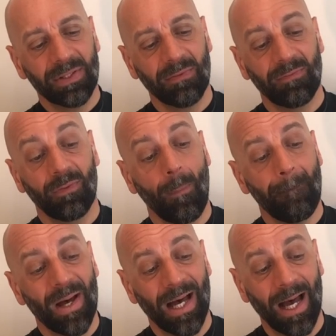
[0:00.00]

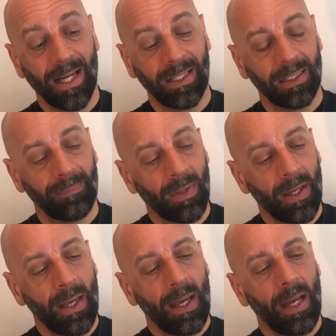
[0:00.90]
from behind,
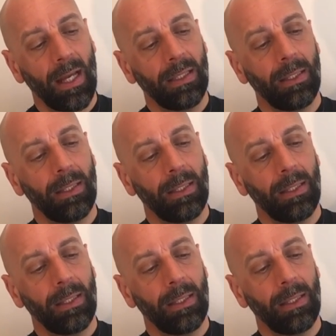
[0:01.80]
and they